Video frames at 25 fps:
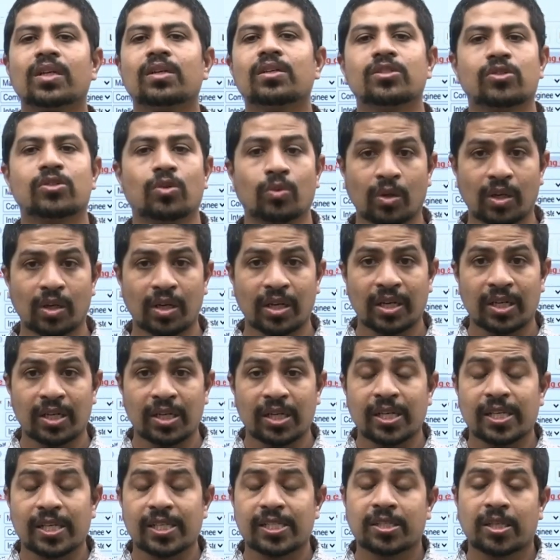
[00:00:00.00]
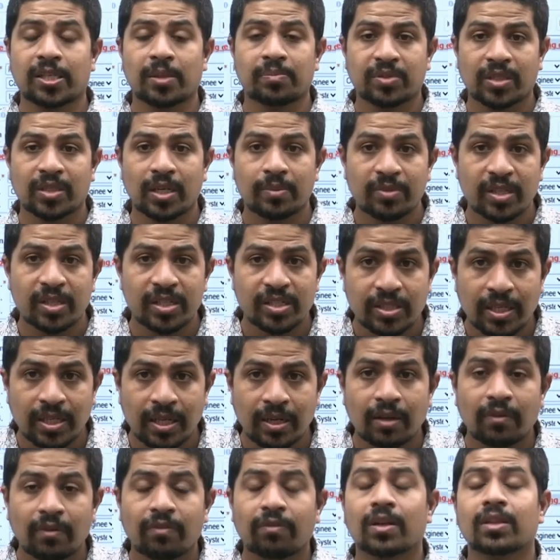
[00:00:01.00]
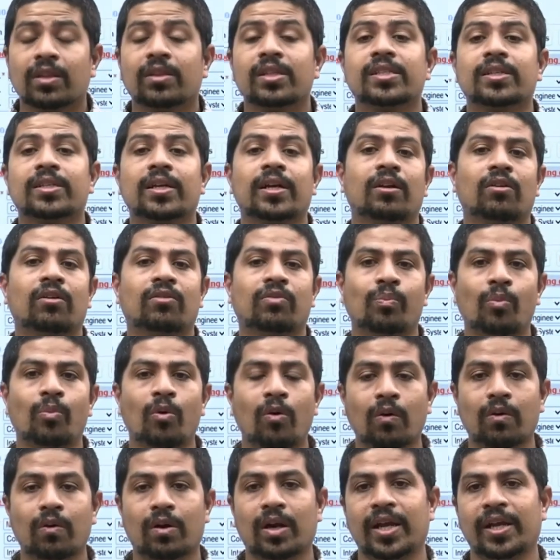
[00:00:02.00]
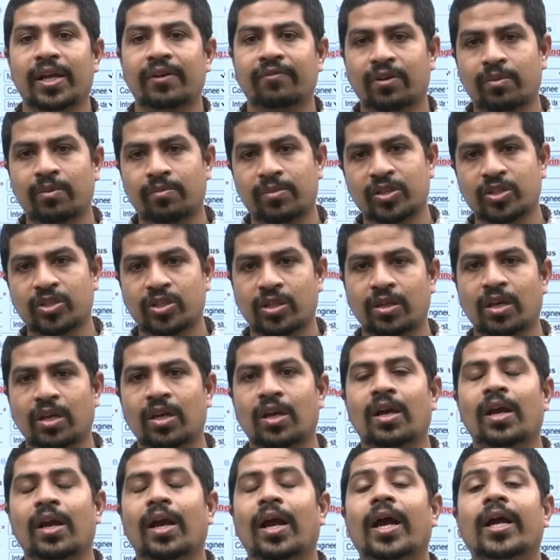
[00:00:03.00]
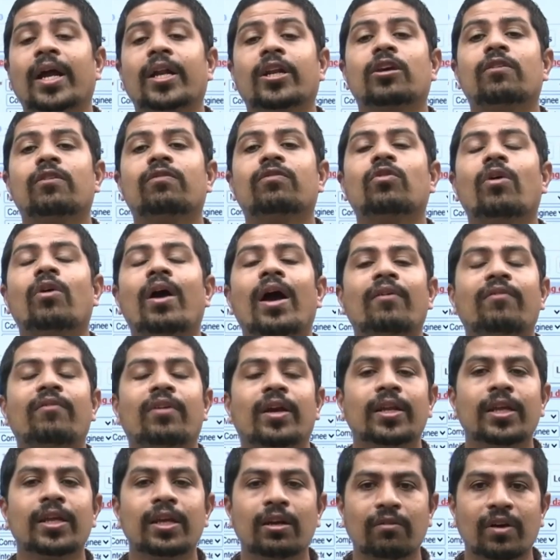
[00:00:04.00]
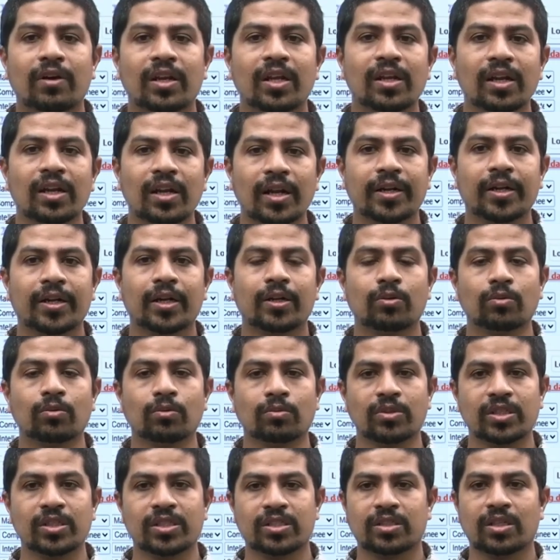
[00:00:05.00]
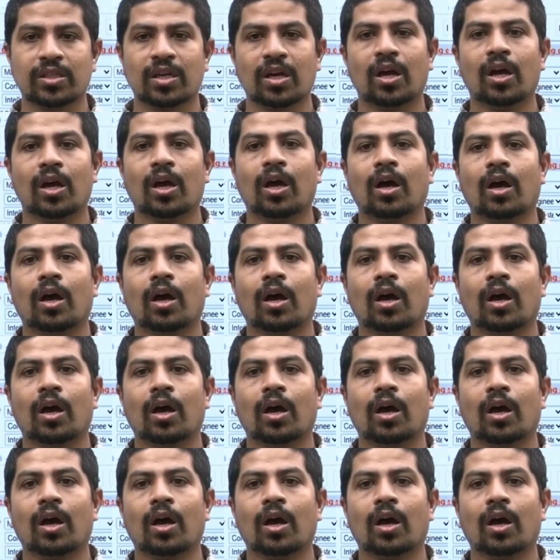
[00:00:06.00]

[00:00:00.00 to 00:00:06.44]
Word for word: So subscribe this channel for this kind of more information and if you have any query related to this uh,